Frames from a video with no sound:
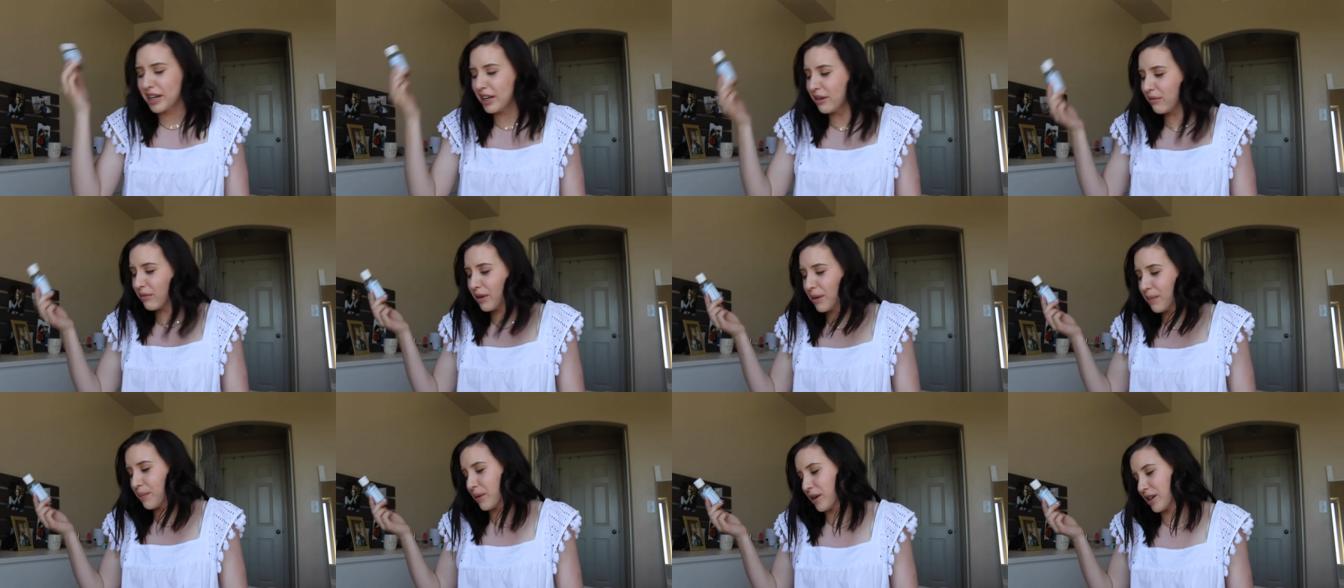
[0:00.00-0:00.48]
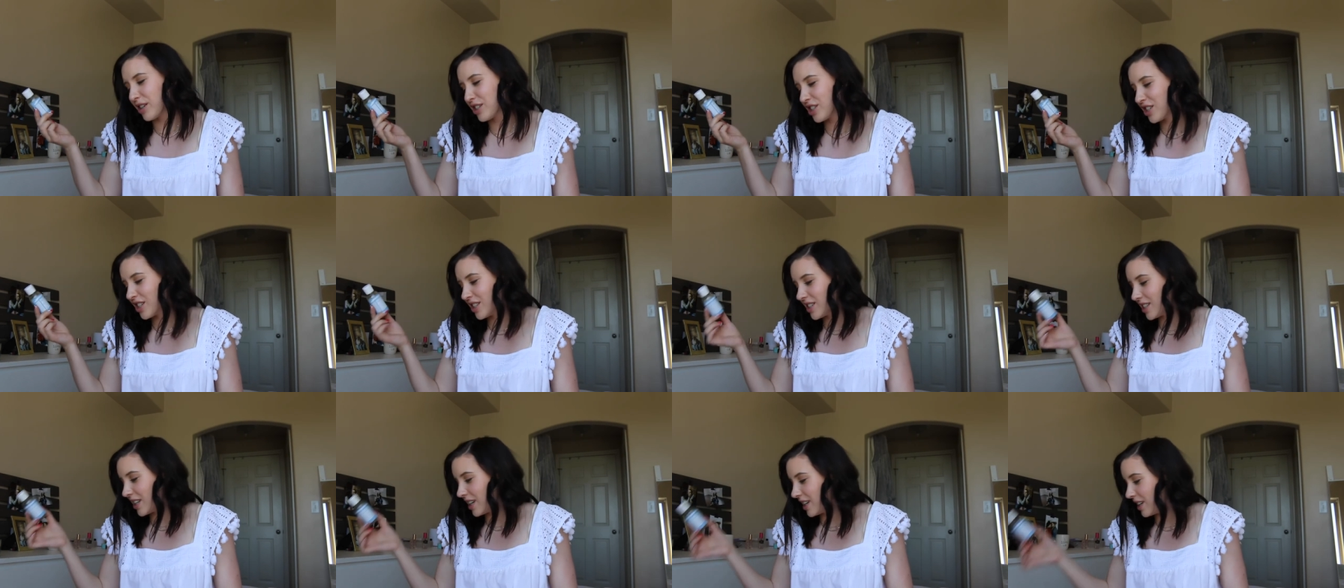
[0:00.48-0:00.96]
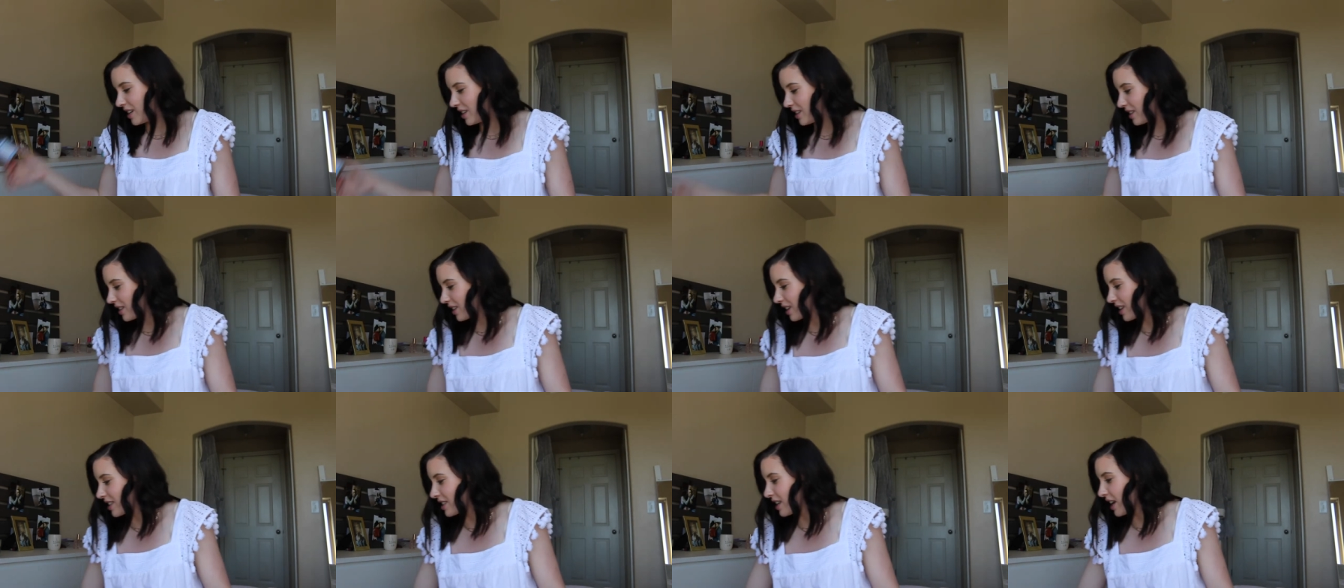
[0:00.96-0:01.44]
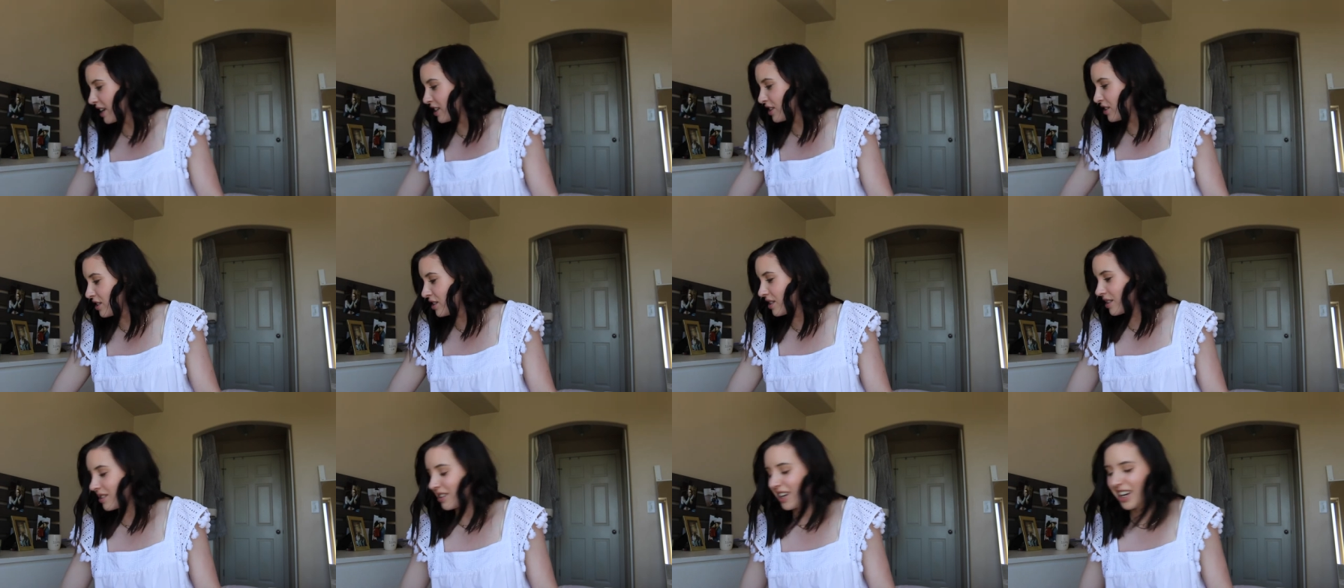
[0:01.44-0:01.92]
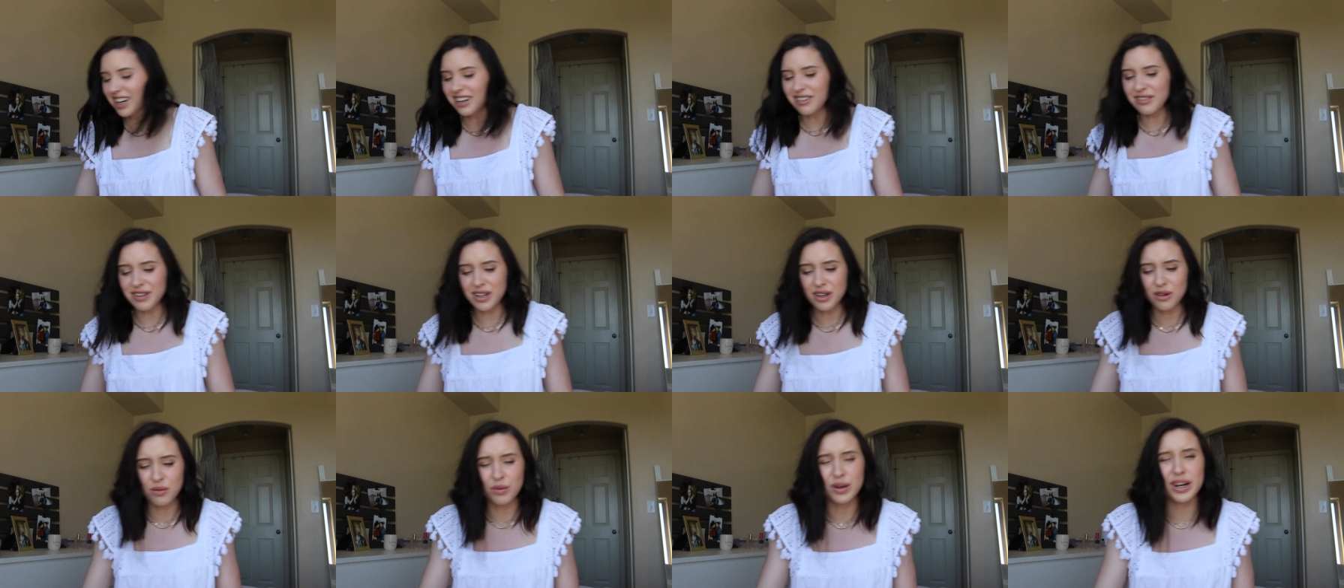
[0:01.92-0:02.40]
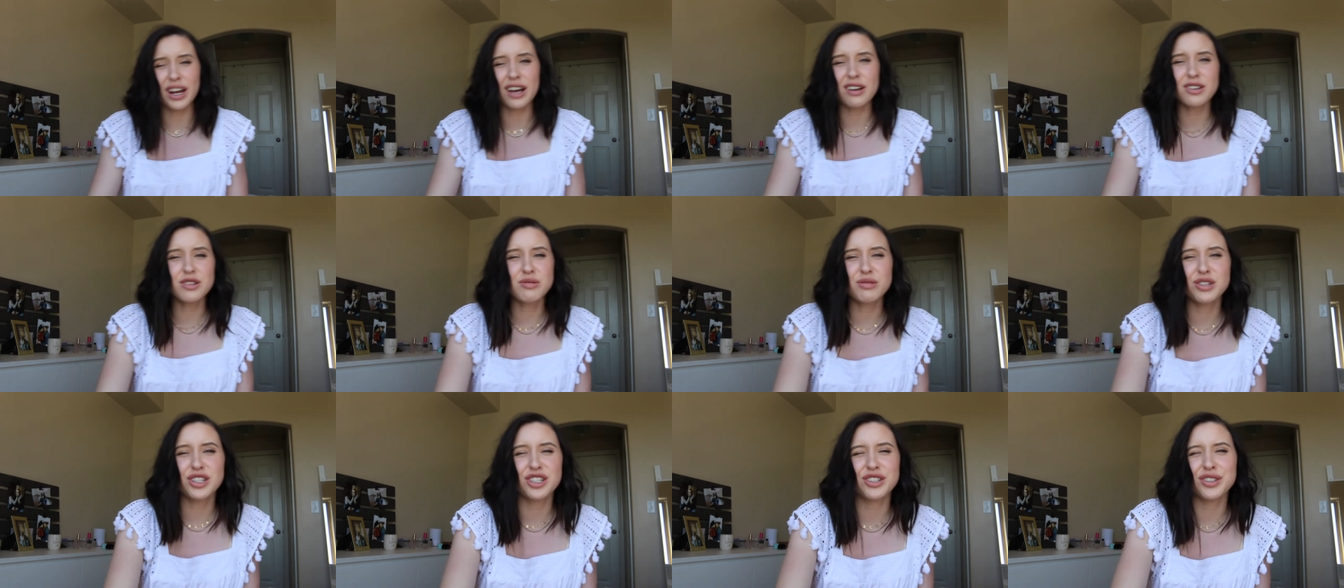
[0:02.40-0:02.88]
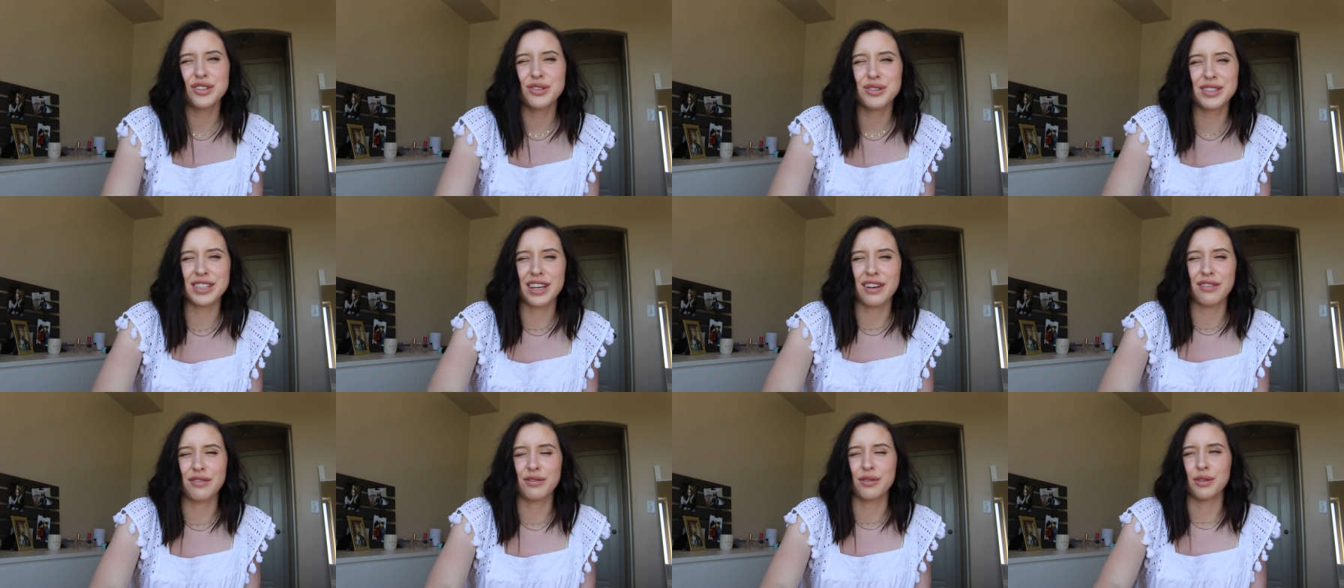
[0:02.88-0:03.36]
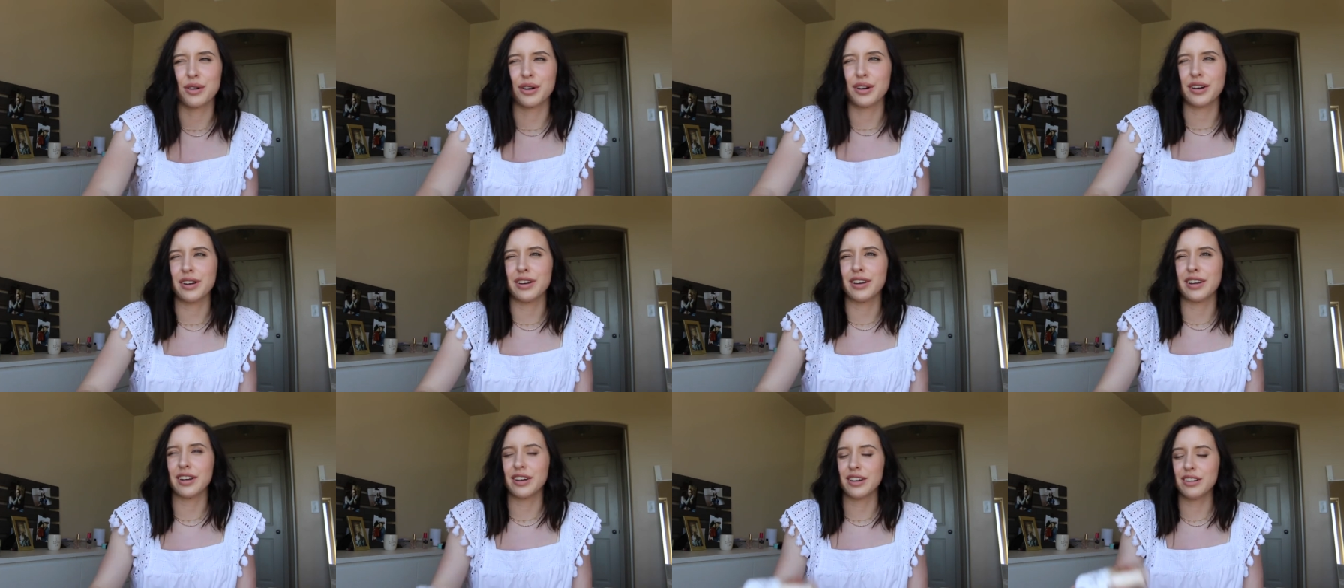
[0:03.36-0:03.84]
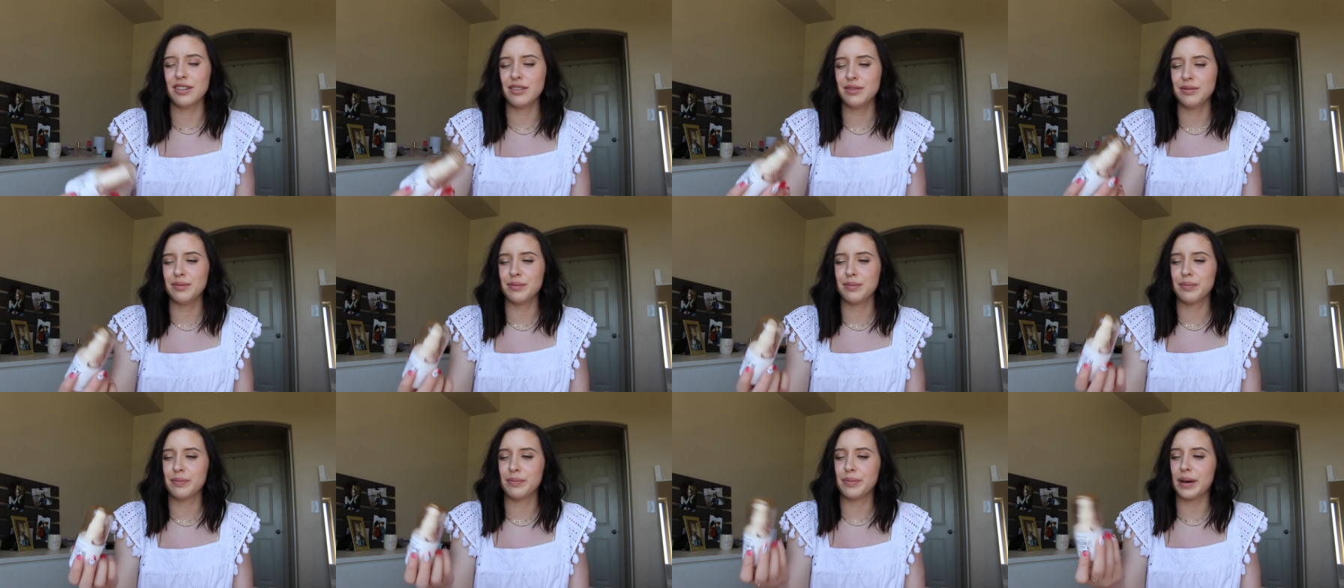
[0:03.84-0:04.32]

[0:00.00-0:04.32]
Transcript: I didn't repurchase it because I don't know, what else would you use that for, you know?